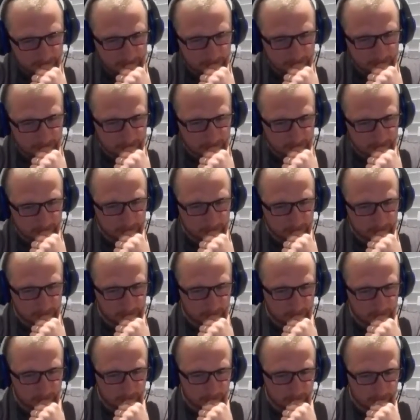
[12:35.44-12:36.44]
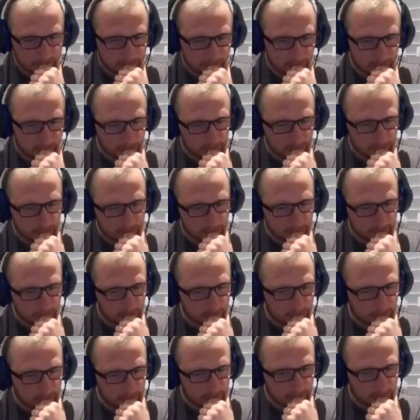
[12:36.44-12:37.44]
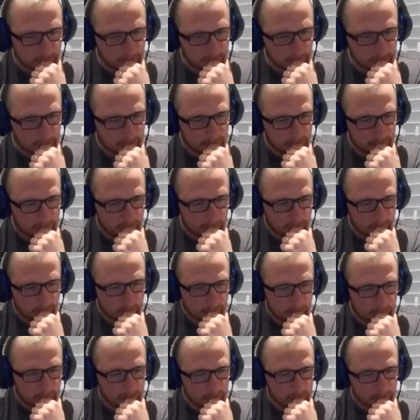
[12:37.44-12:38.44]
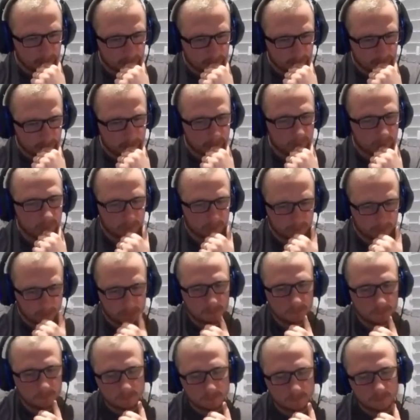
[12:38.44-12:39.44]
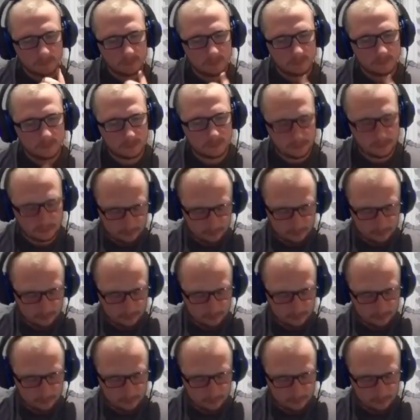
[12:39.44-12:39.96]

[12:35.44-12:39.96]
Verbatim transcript: so I got on Ancestry, you know, everybody gets curious, right?